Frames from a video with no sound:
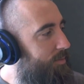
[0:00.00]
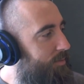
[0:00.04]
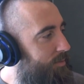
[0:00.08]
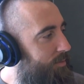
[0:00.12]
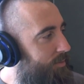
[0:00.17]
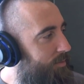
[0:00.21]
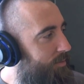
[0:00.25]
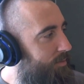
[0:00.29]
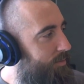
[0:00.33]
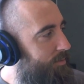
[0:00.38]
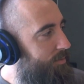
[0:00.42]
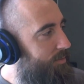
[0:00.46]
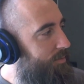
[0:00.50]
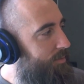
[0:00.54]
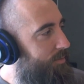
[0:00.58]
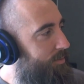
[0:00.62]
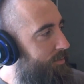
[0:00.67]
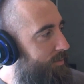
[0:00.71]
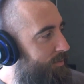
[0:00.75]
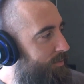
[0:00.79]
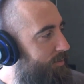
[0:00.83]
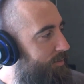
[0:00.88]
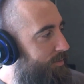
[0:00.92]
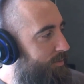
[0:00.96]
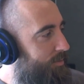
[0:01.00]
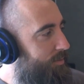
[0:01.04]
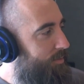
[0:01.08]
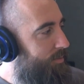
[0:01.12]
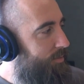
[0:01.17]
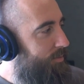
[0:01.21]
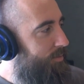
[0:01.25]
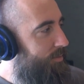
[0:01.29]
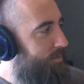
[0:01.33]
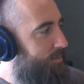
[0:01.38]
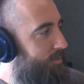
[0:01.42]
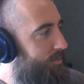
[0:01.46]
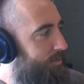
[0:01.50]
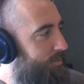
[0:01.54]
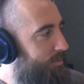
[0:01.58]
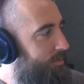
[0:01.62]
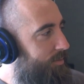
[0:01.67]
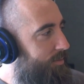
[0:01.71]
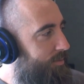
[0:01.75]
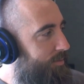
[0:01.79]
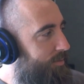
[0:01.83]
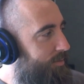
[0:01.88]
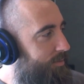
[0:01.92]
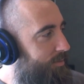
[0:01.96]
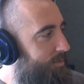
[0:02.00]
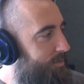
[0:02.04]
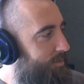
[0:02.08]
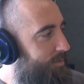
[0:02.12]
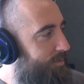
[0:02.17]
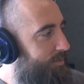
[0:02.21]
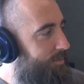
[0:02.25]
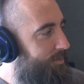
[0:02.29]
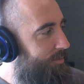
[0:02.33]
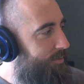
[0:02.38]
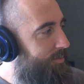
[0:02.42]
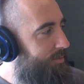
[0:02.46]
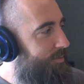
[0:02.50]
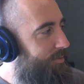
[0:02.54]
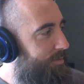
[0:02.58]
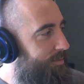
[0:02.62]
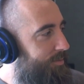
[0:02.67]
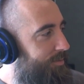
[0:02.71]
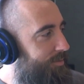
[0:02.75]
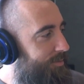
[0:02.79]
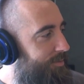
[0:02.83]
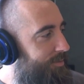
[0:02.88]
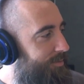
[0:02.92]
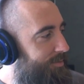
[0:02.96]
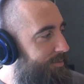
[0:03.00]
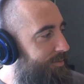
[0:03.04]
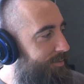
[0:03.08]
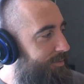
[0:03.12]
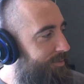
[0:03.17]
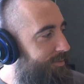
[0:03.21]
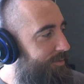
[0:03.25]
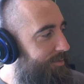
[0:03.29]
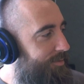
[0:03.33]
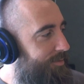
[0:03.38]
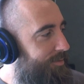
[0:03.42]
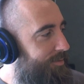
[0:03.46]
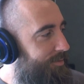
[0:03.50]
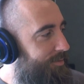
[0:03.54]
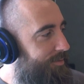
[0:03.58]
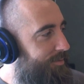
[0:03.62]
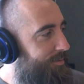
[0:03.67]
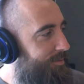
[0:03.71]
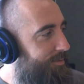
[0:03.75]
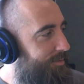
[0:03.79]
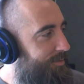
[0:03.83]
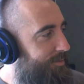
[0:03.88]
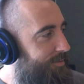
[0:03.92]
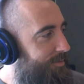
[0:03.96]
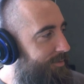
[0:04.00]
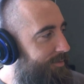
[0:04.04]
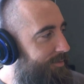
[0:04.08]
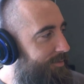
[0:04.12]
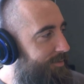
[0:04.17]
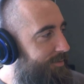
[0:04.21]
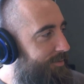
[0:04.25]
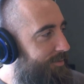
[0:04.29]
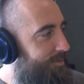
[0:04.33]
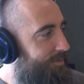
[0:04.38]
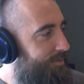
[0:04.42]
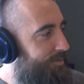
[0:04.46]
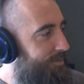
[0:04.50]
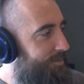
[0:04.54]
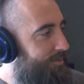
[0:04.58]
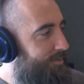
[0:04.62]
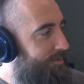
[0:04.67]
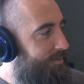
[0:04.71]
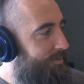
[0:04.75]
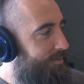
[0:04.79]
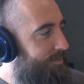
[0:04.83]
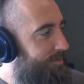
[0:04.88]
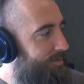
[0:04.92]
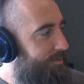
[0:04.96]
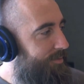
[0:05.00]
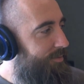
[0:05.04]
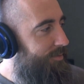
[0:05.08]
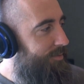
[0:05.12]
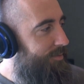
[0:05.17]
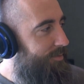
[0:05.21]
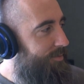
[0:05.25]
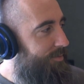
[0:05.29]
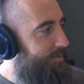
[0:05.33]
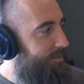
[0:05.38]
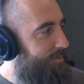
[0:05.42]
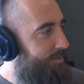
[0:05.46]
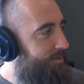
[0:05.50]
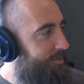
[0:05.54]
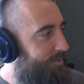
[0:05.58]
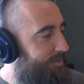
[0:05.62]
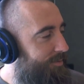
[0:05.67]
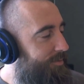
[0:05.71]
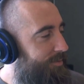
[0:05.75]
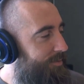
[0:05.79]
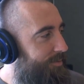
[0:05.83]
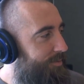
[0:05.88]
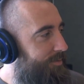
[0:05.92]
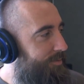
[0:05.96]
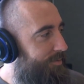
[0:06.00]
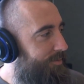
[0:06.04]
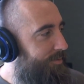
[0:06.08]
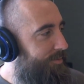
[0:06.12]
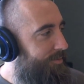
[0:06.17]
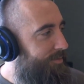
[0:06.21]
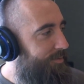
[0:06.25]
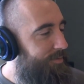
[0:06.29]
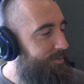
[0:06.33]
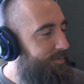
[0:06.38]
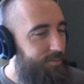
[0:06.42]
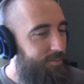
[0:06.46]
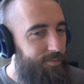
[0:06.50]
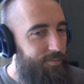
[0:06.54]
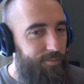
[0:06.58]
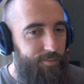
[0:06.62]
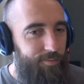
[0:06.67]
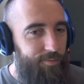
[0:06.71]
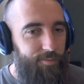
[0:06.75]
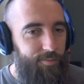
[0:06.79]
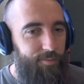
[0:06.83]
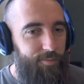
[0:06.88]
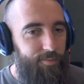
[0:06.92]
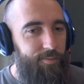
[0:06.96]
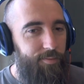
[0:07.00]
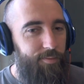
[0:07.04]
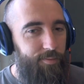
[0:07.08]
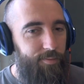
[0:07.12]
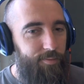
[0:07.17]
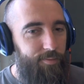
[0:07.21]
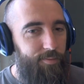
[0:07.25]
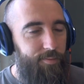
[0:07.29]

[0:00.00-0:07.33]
The person shown says nothing.